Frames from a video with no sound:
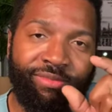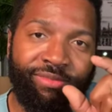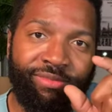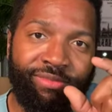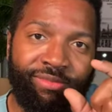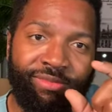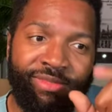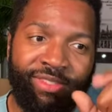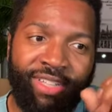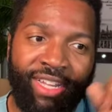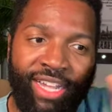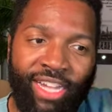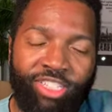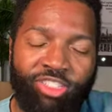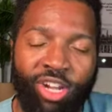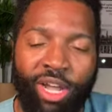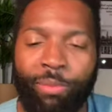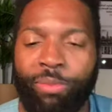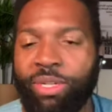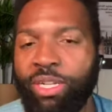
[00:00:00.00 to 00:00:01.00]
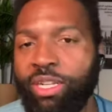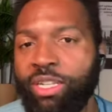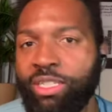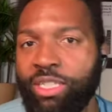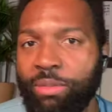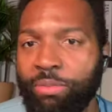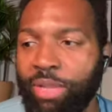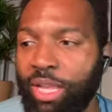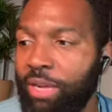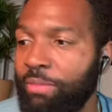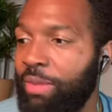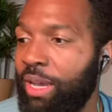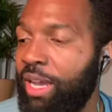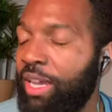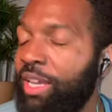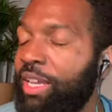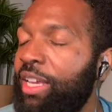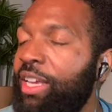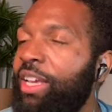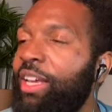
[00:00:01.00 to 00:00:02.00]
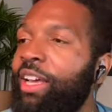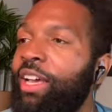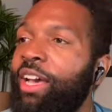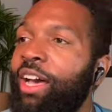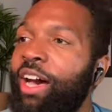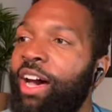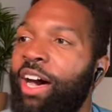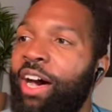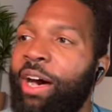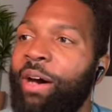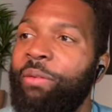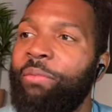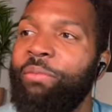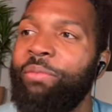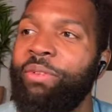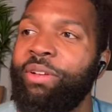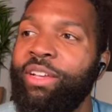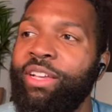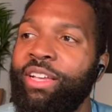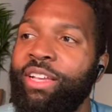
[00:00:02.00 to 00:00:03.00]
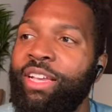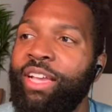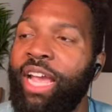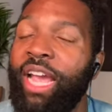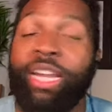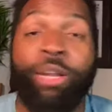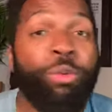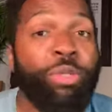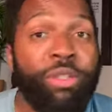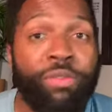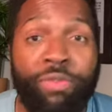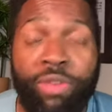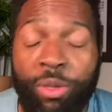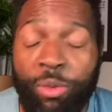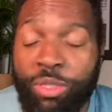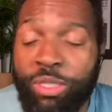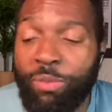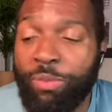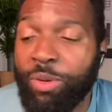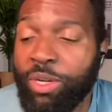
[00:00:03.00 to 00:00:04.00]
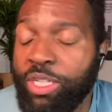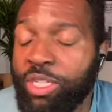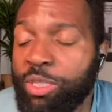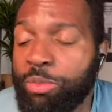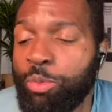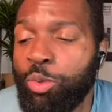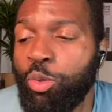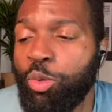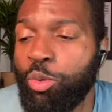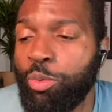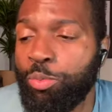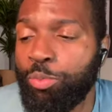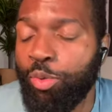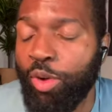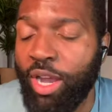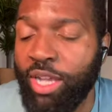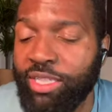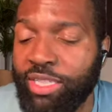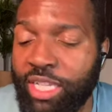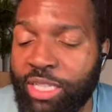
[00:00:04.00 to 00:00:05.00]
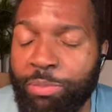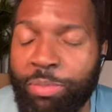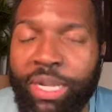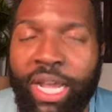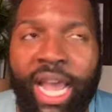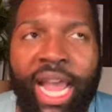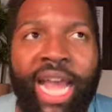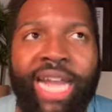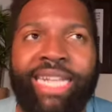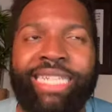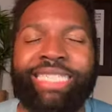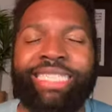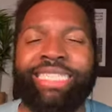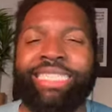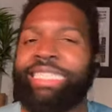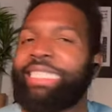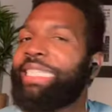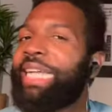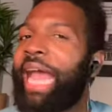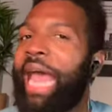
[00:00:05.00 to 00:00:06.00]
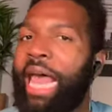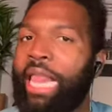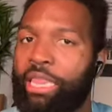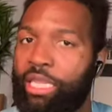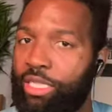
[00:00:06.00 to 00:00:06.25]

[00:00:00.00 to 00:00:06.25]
Um, and it was a it was a pretty smooth process, but I had a challenge because I did not.